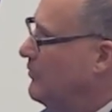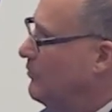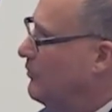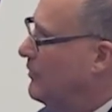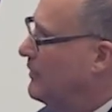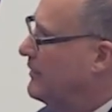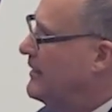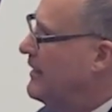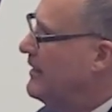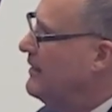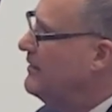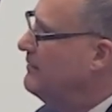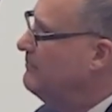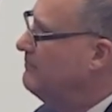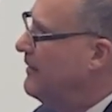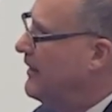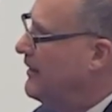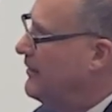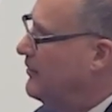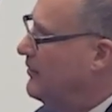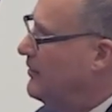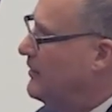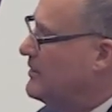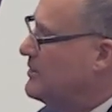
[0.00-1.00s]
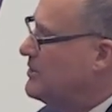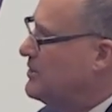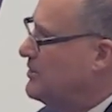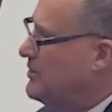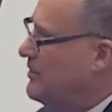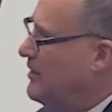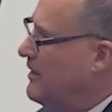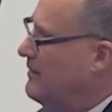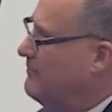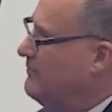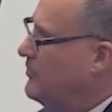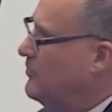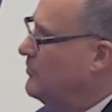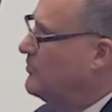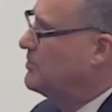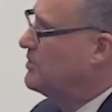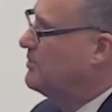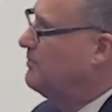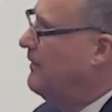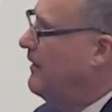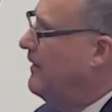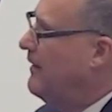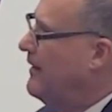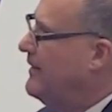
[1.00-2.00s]
we're getting better as time
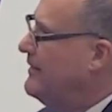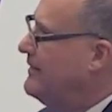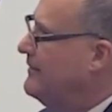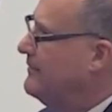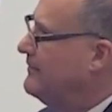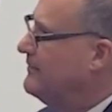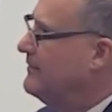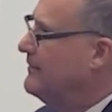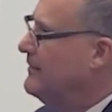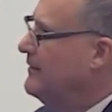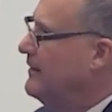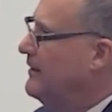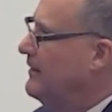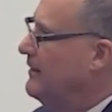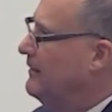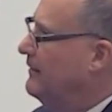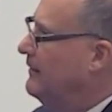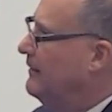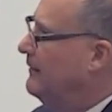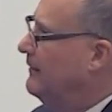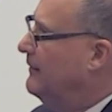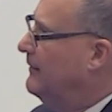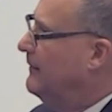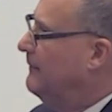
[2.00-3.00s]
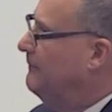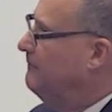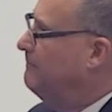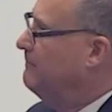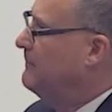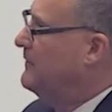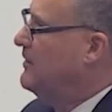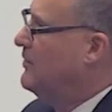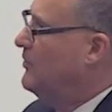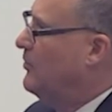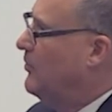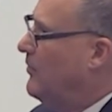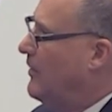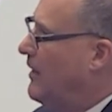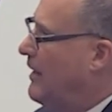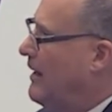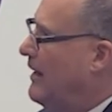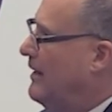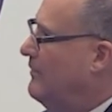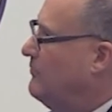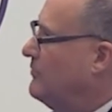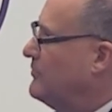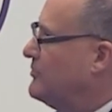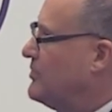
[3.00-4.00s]
goes by. And um, you know,
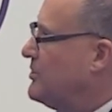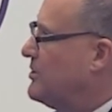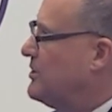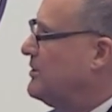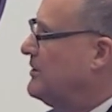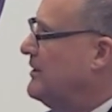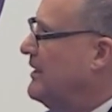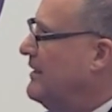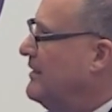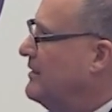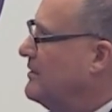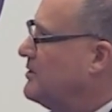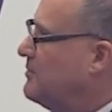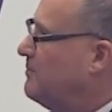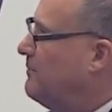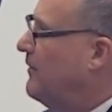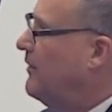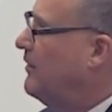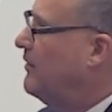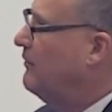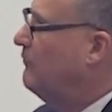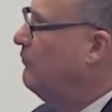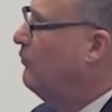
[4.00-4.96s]
I will just say it's part